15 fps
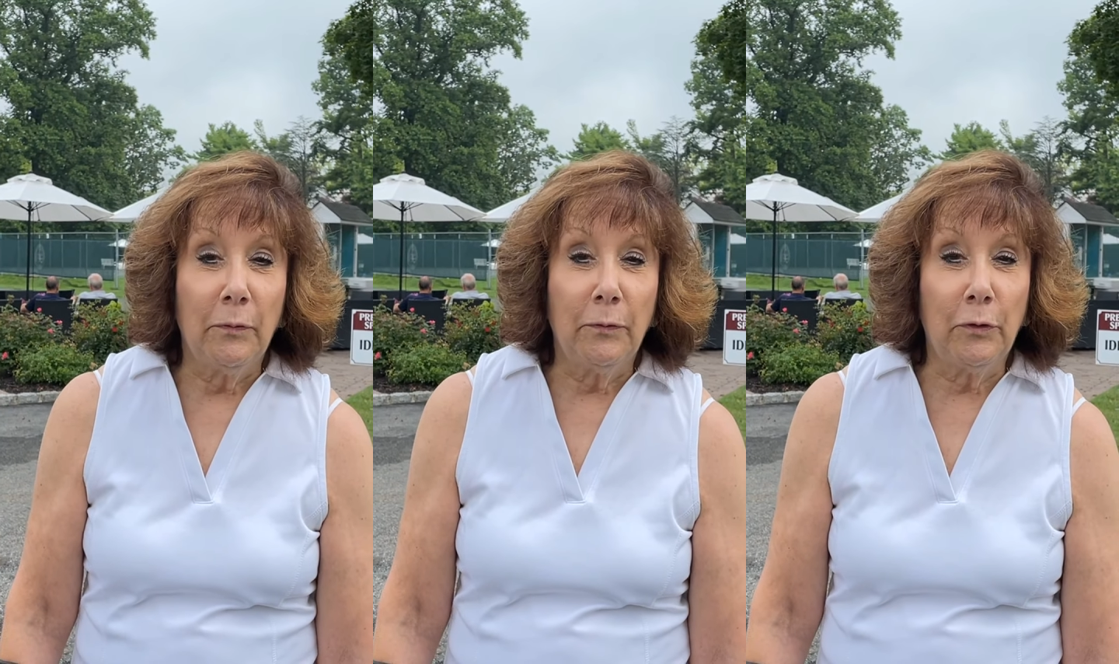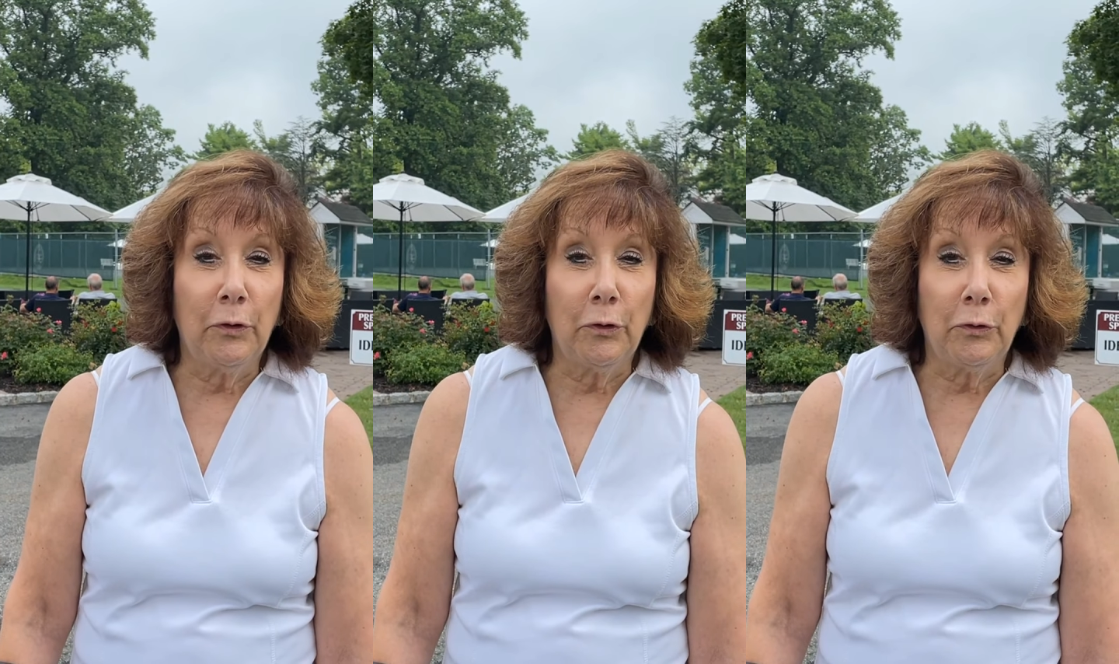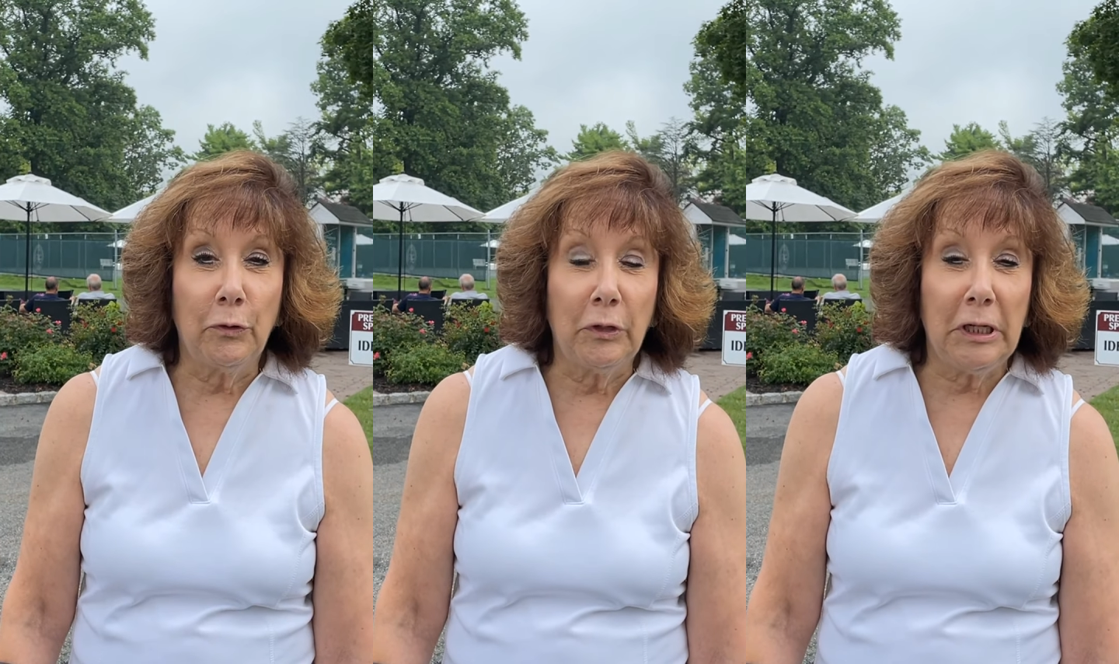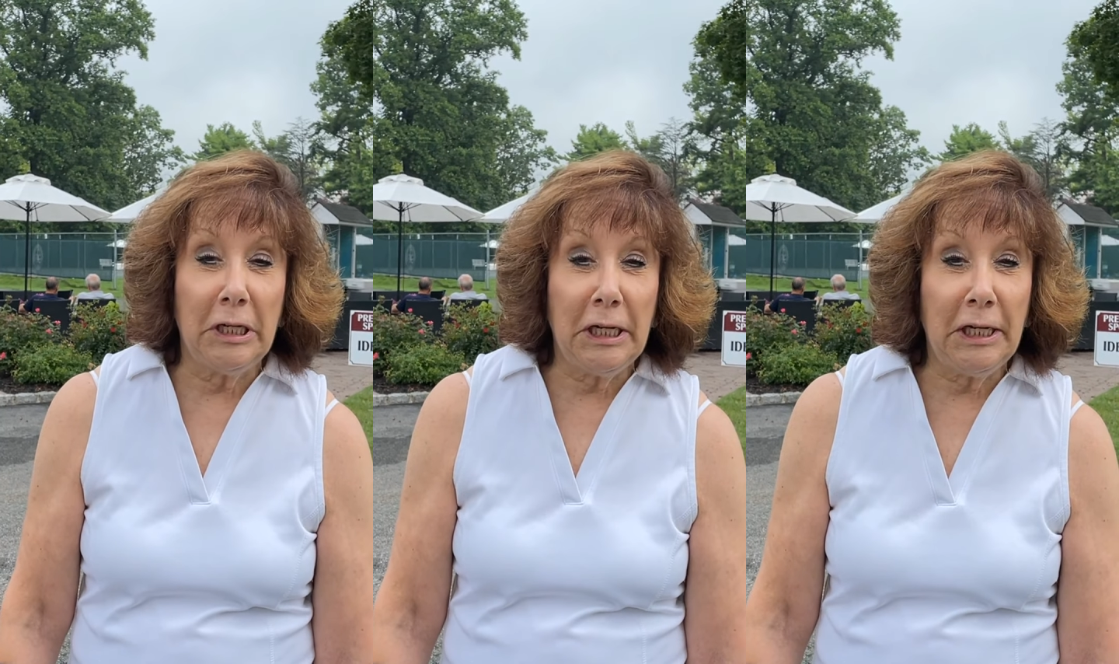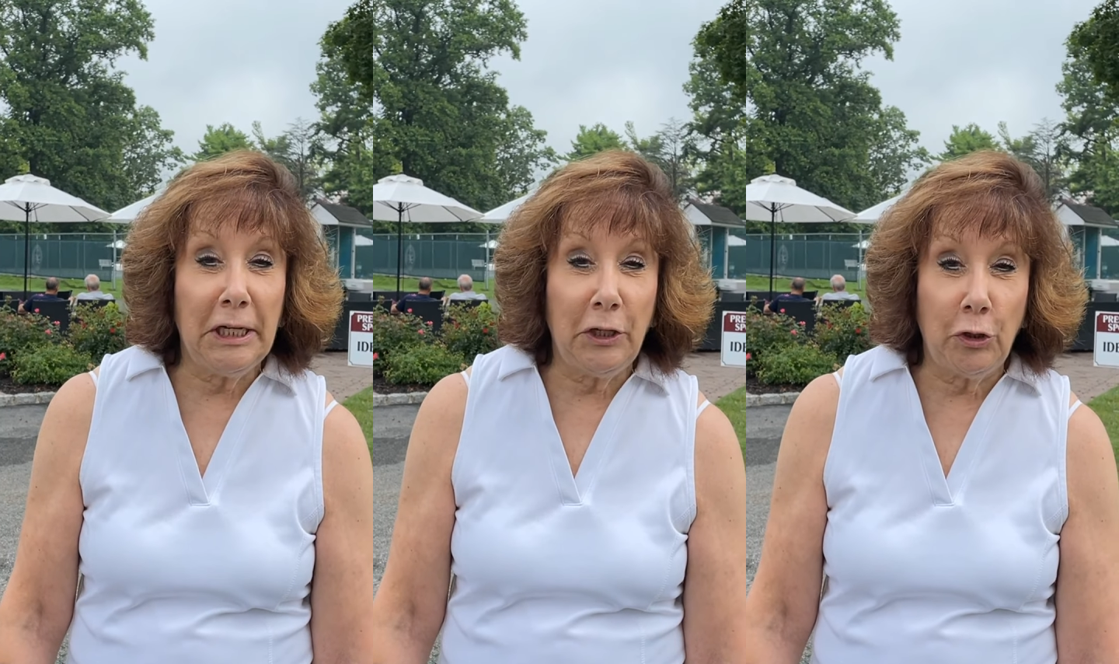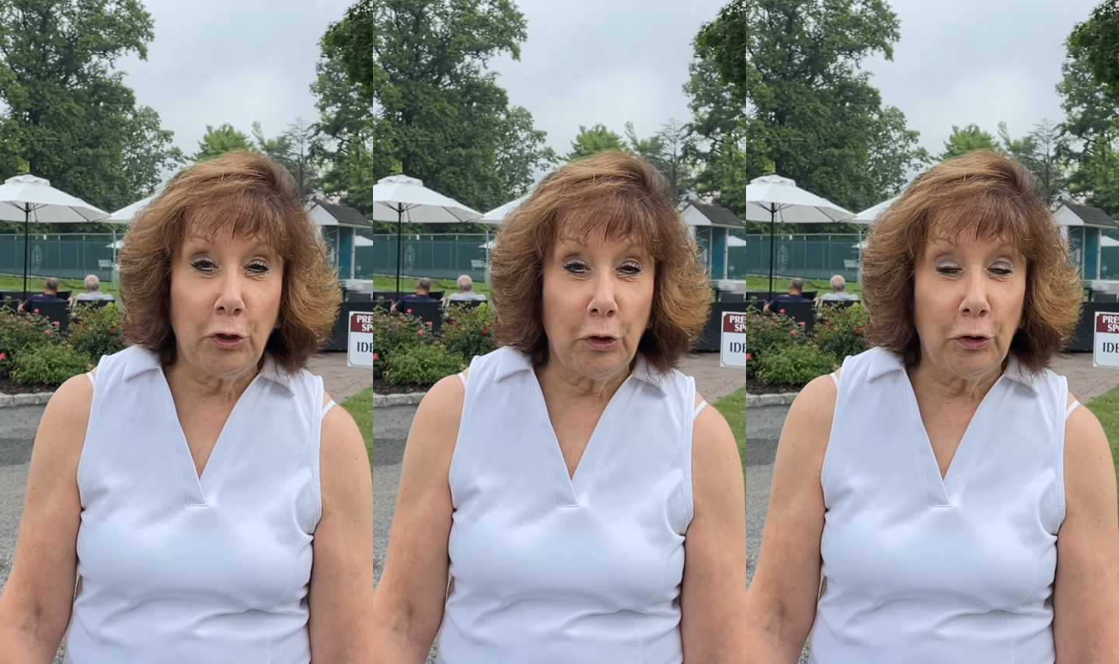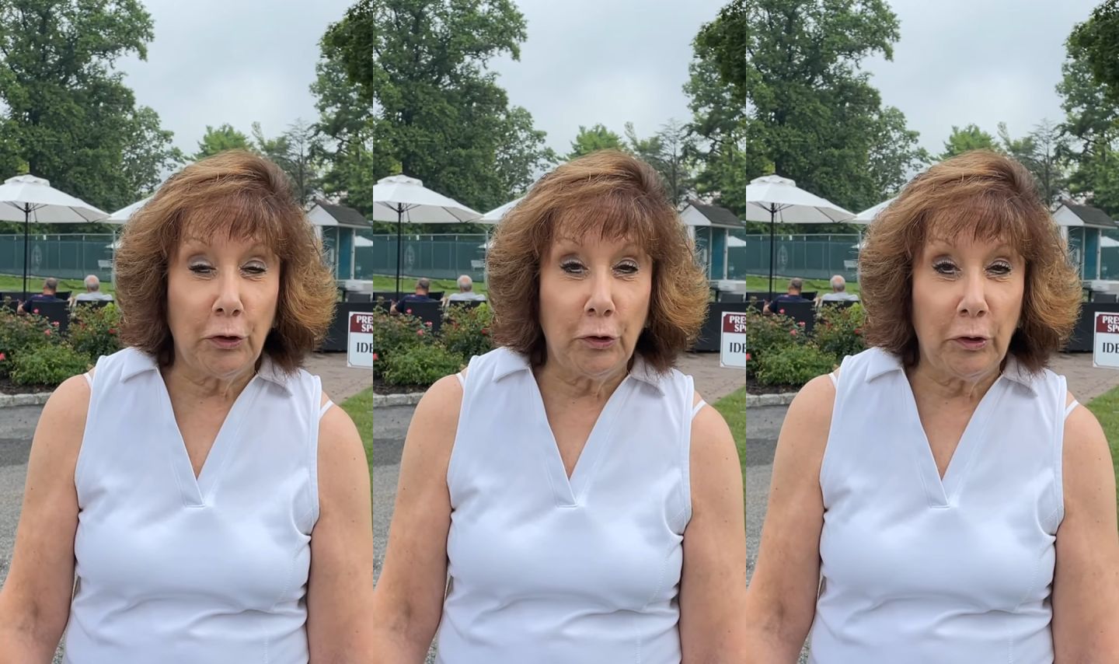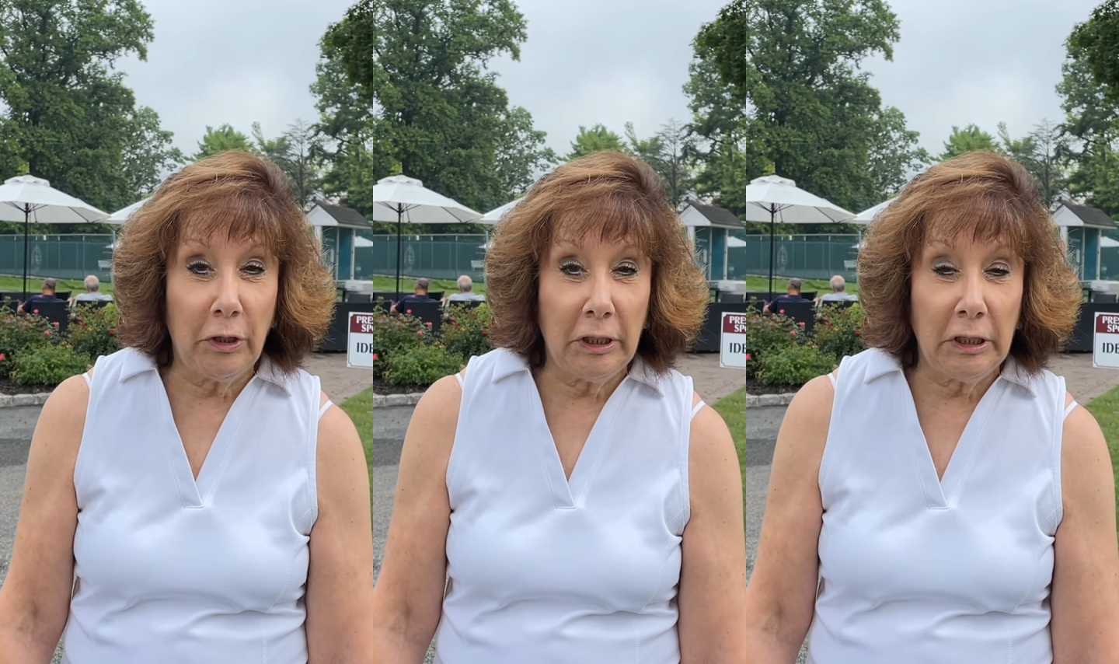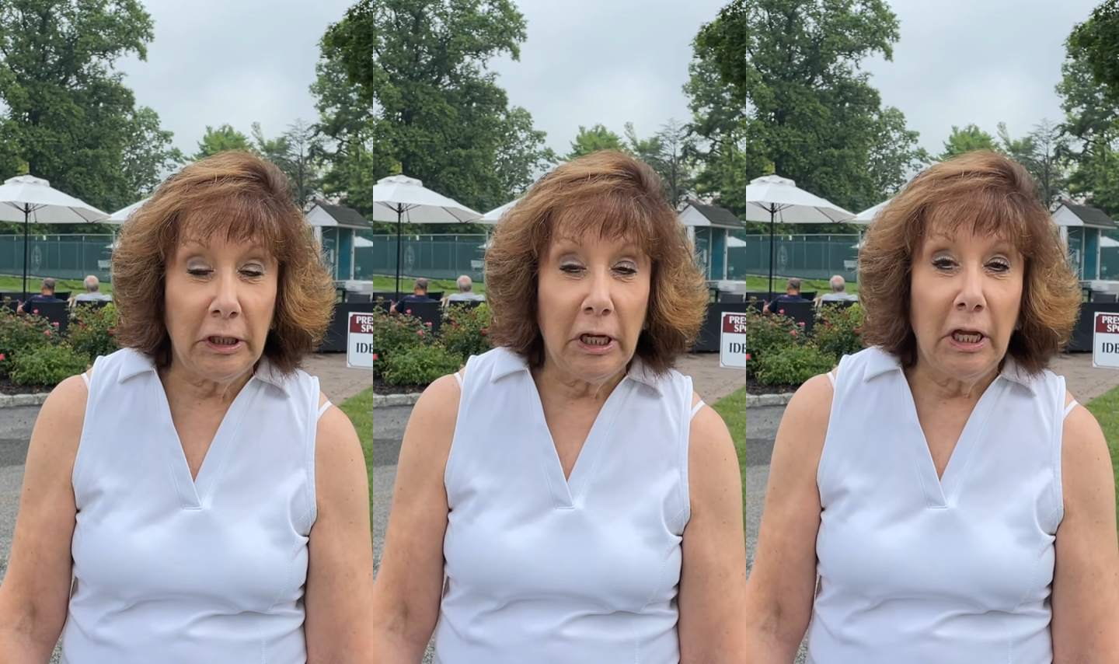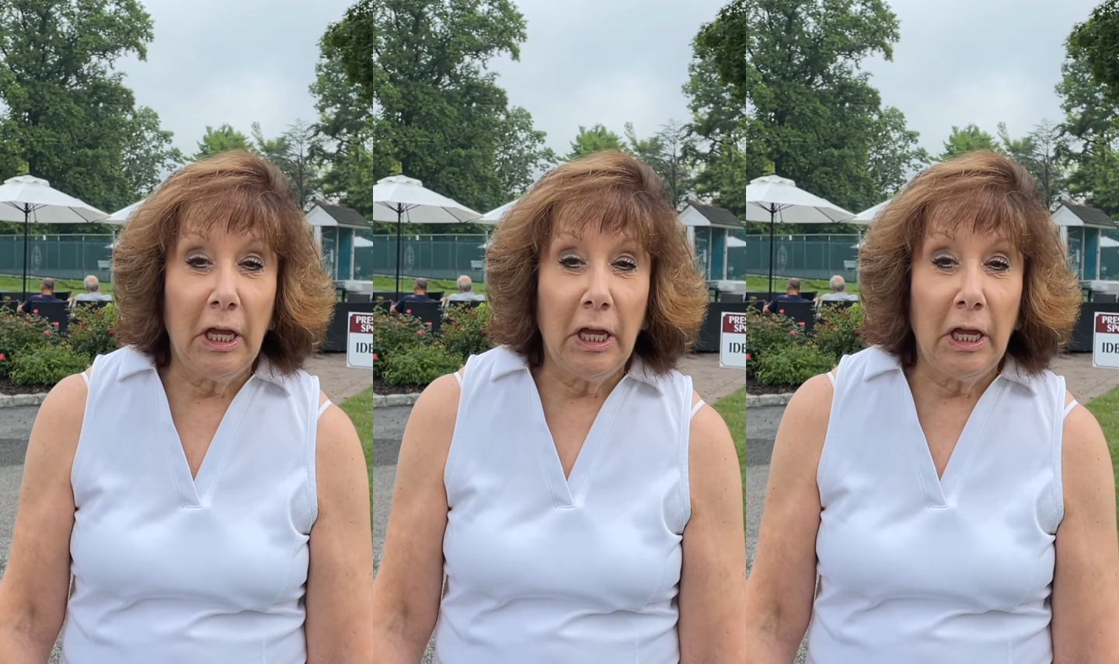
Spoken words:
for needy children.